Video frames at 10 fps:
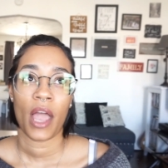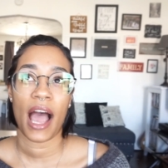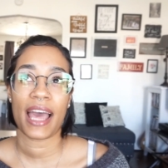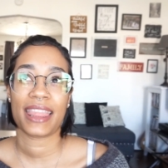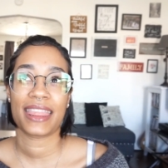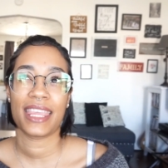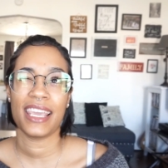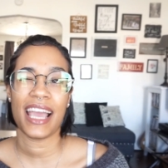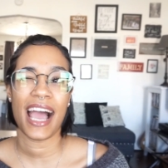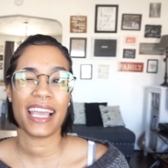I
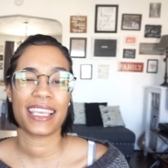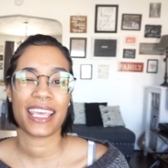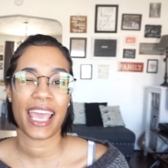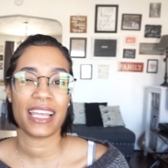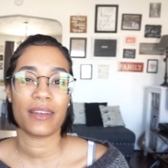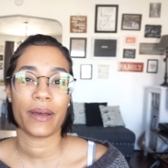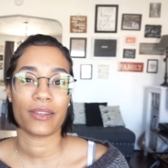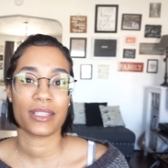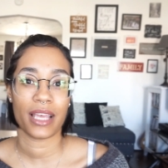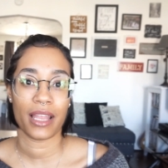think I gained
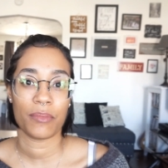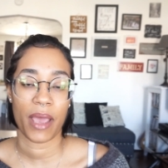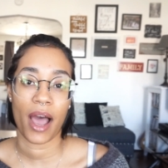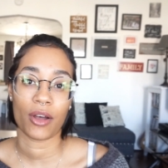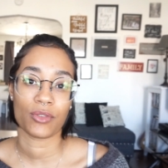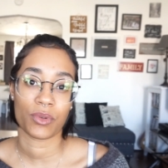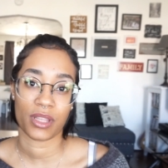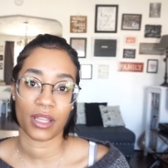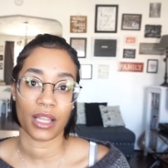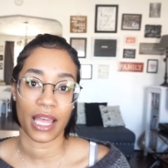about ten pounds
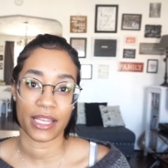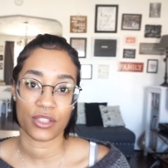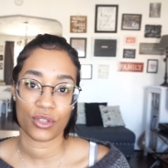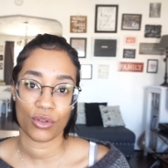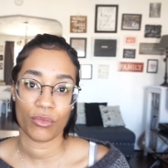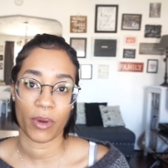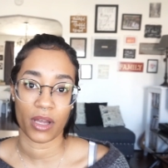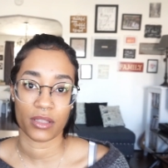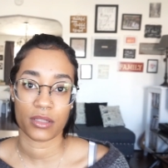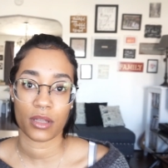within the last two
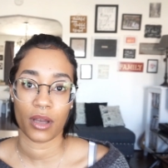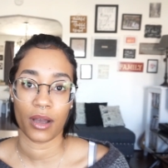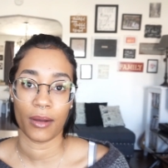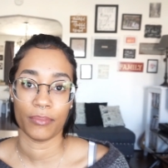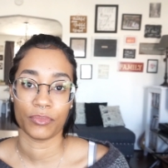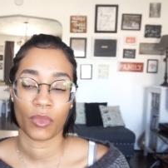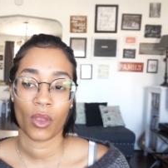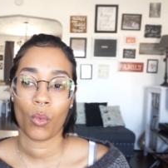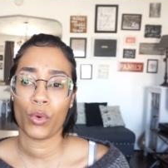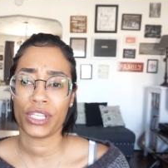months. Um,
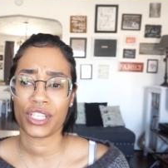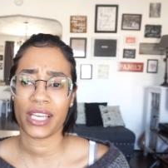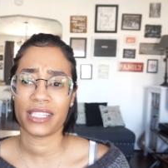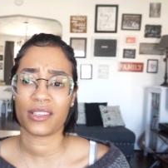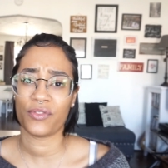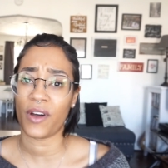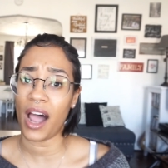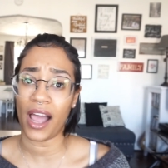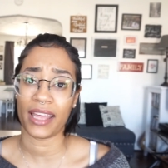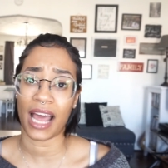Which is
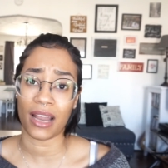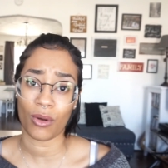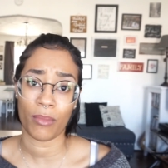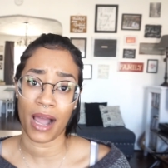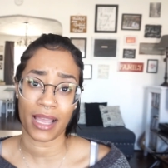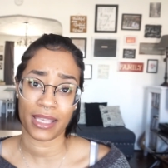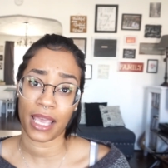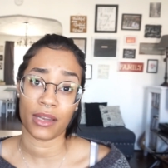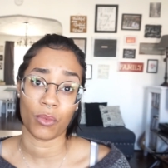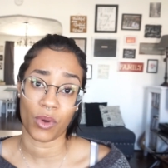fine. I don't mind
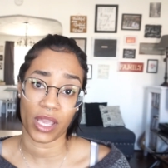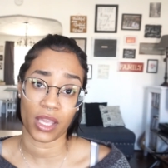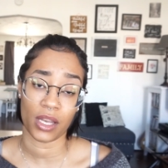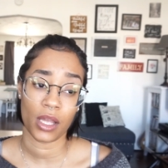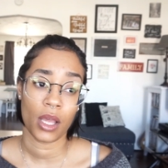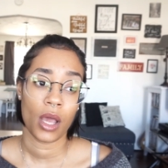gaining weight.